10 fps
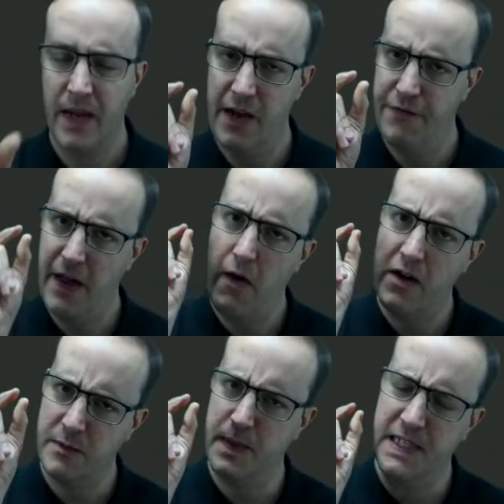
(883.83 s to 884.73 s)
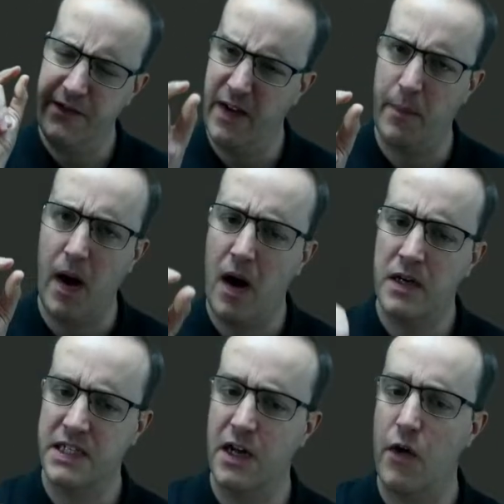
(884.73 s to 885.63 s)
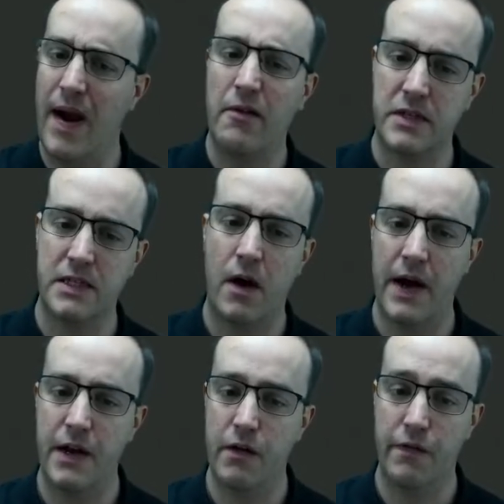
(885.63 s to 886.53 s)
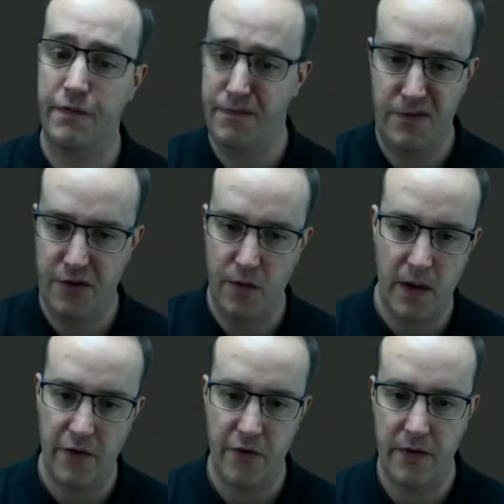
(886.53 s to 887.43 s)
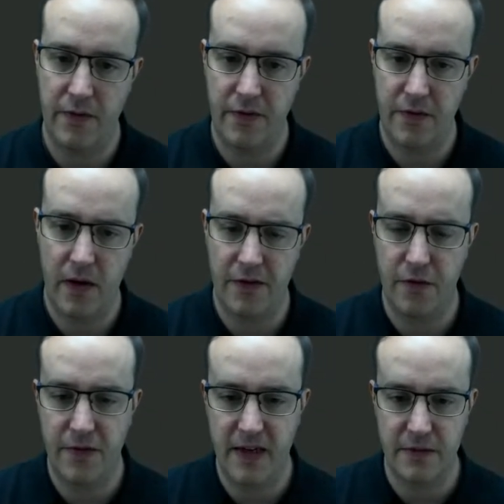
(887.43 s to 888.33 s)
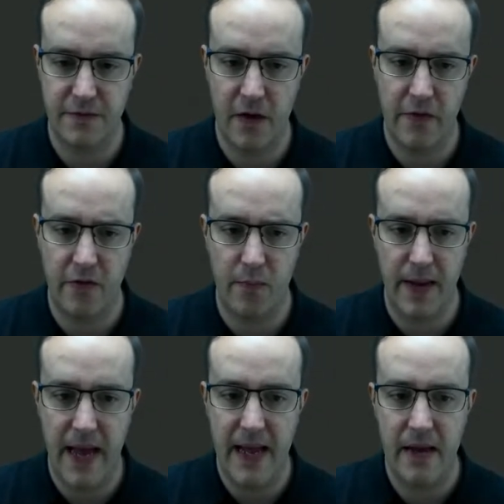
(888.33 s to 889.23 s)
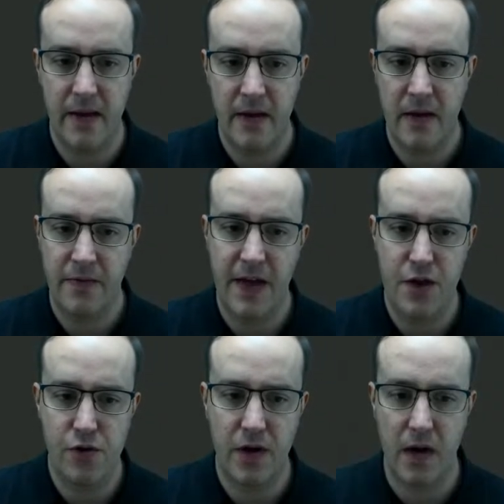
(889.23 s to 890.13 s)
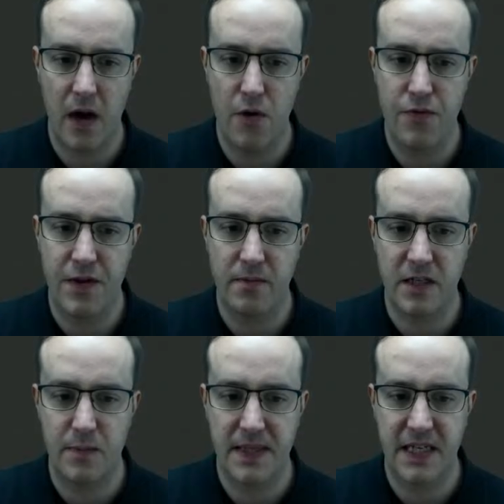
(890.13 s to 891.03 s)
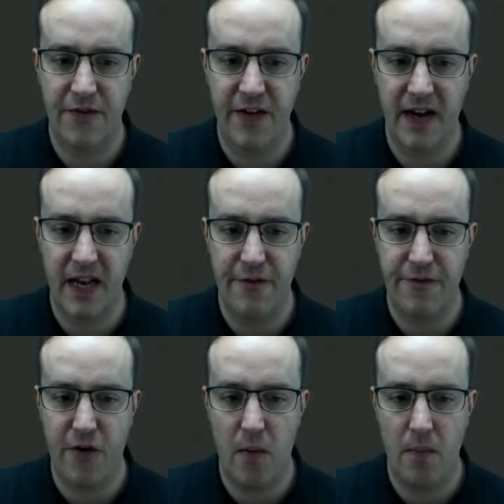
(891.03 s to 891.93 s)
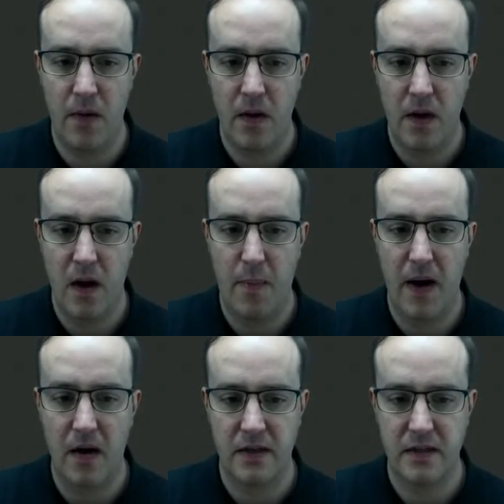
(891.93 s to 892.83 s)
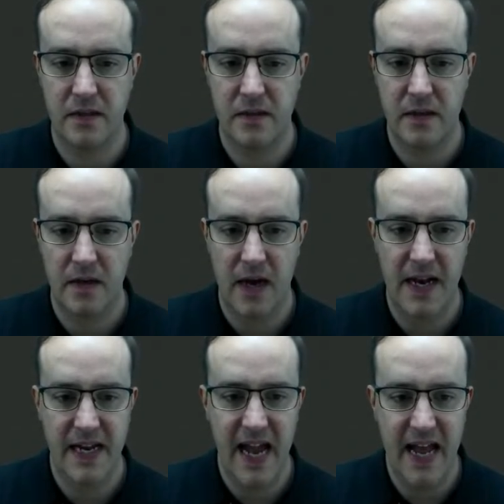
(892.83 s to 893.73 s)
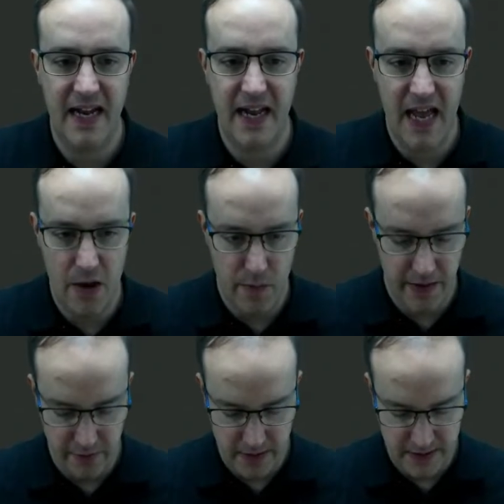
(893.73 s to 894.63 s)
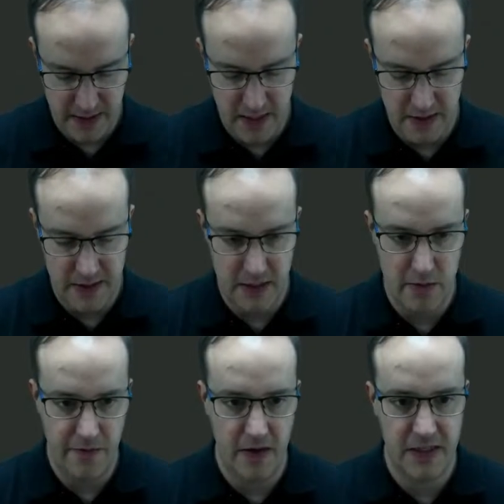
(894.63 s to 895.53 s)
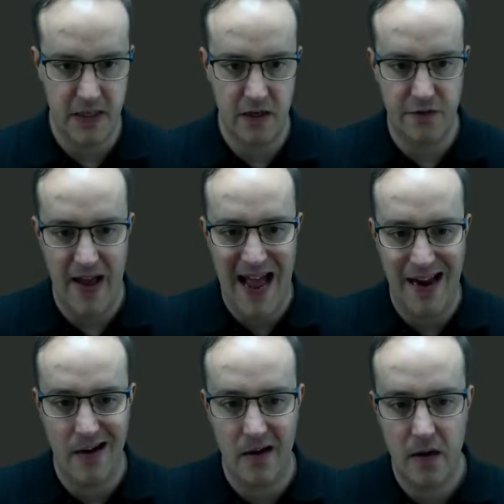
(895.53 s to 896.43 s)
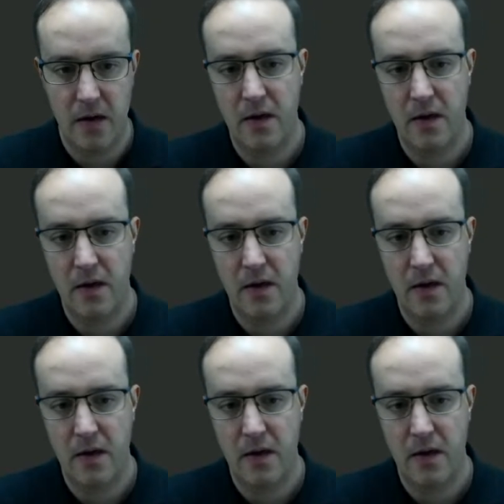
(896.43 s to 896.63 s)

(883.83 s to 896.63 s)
If there are specific parts that are outside of 2500 PA, then you can load them specifically from a part. And again, in here, we've got a search. So if I search for hanger,